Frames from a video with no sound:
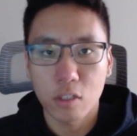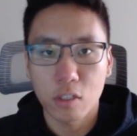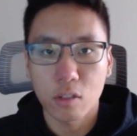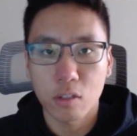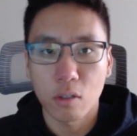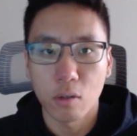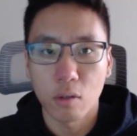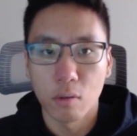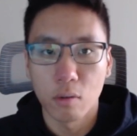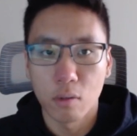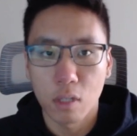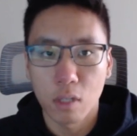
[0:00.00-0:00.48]

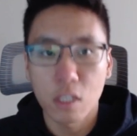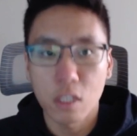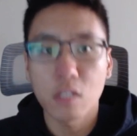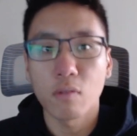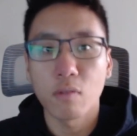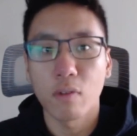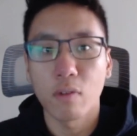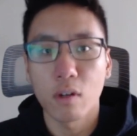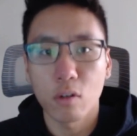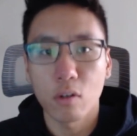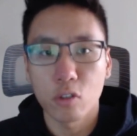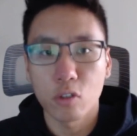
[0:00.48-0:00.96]
So this
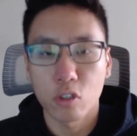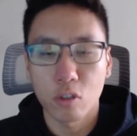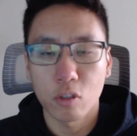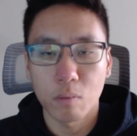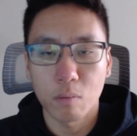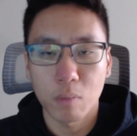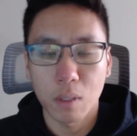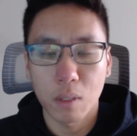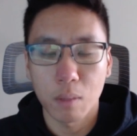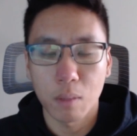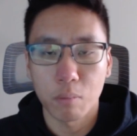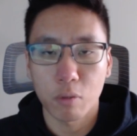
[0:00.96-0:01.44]
video
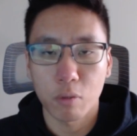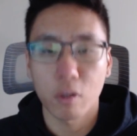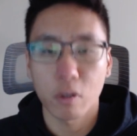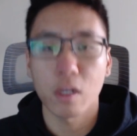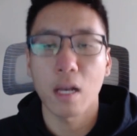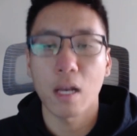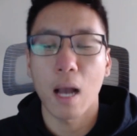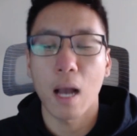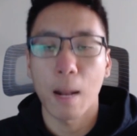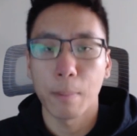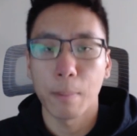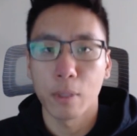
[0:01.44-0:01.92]
should be
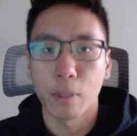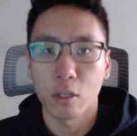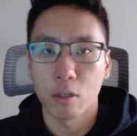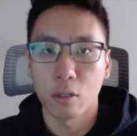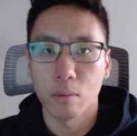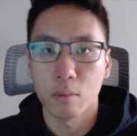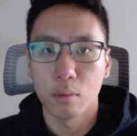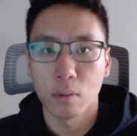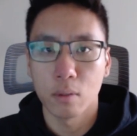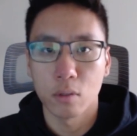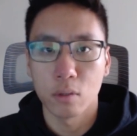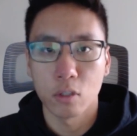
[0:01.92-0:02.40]
pretty
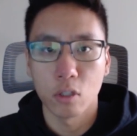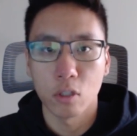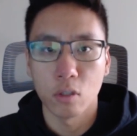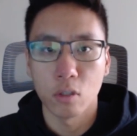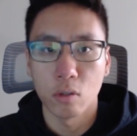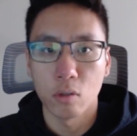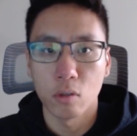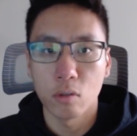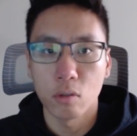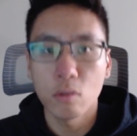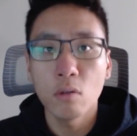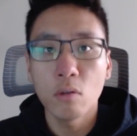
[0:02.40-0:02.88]
applicable to
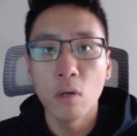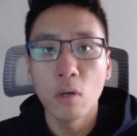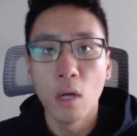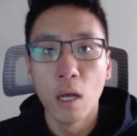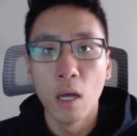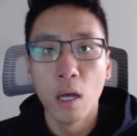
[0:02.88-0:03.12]
you.